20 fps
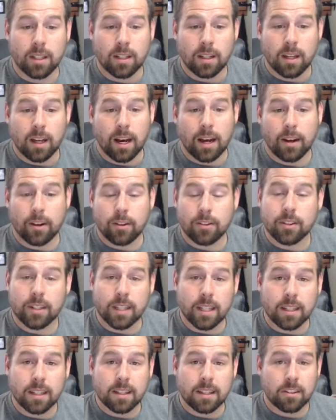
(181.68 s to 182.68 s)
I don't
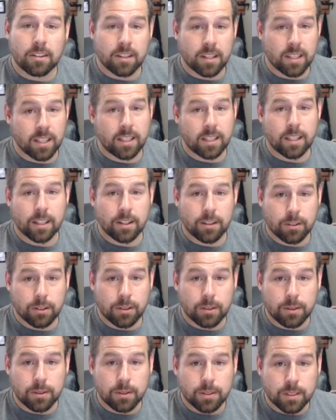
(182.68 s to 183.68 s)
think they're thinking
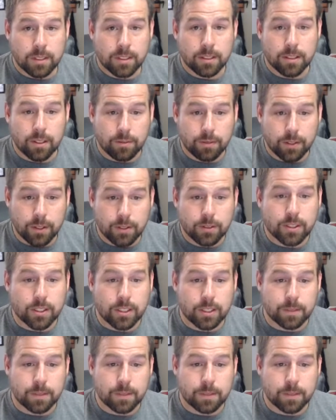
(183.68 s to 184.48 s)
through to the future.